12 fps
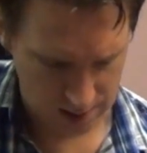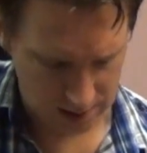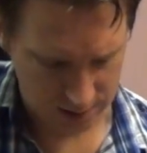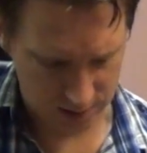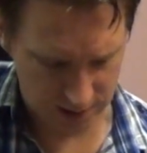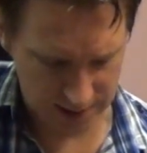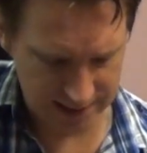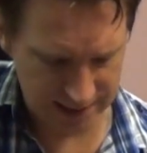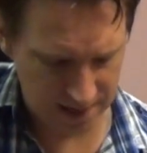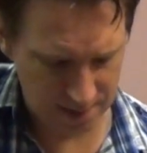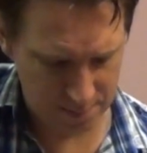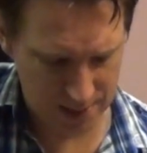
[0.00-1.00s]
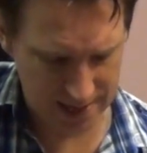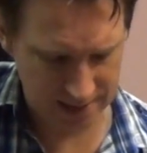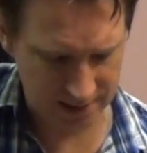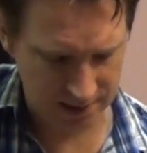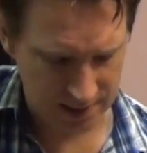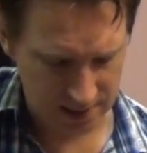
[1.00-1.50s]
So these other
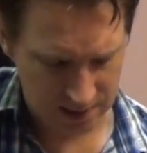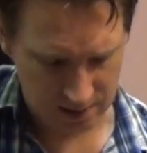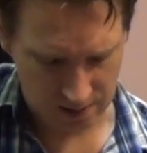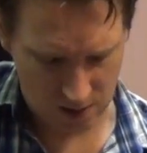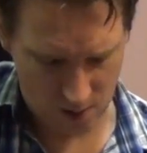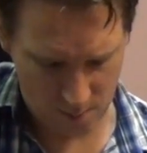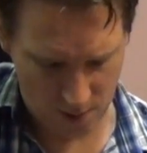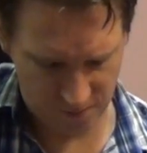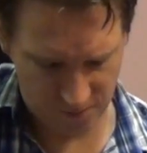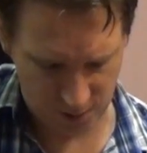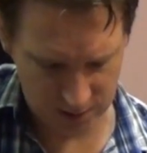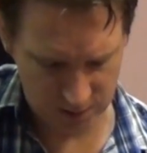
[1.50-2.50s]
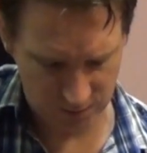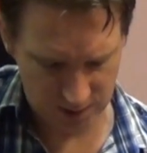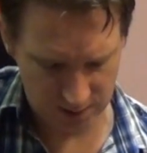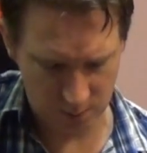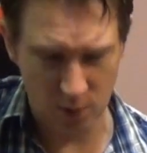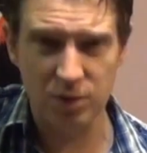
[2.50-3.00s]
bends, my first
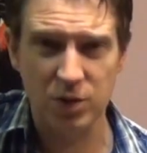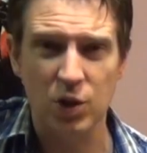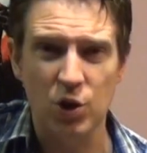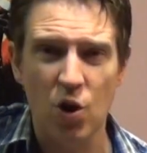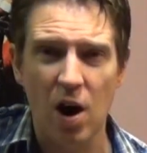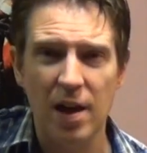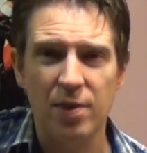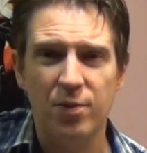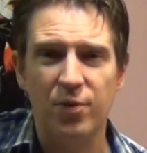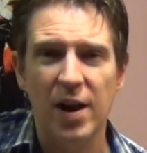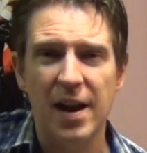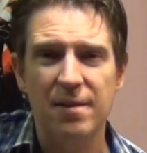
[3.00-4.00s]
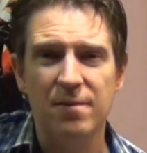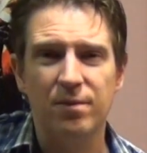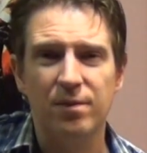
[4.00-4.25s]
finger moves to 9th fret,